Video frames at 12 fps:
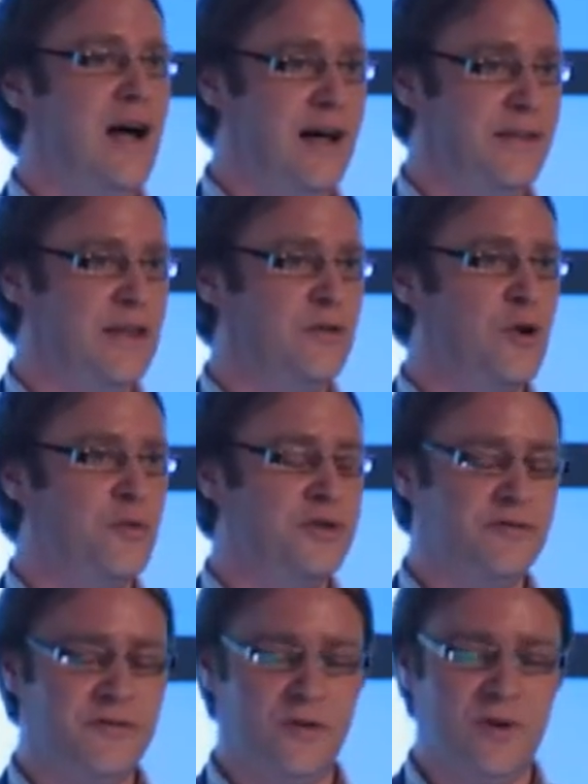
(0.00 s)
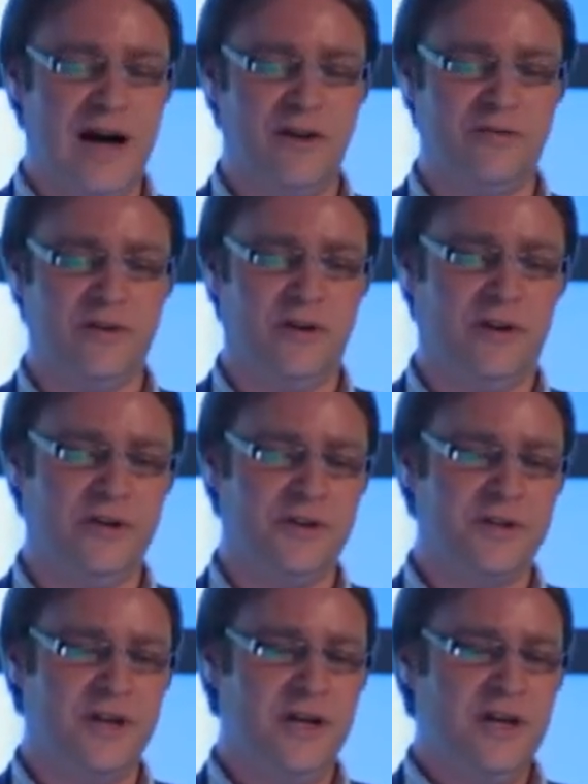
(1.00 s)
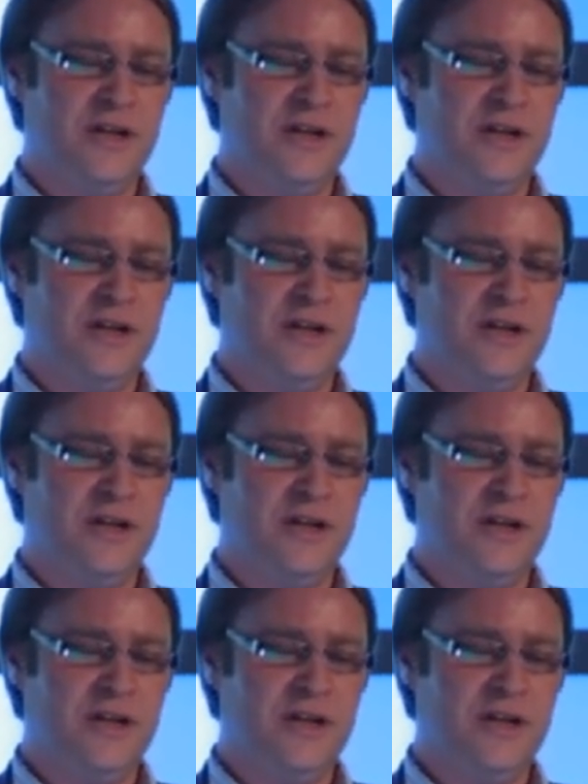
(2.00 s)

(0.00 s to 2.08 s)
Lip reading: and then go into full alpha launch.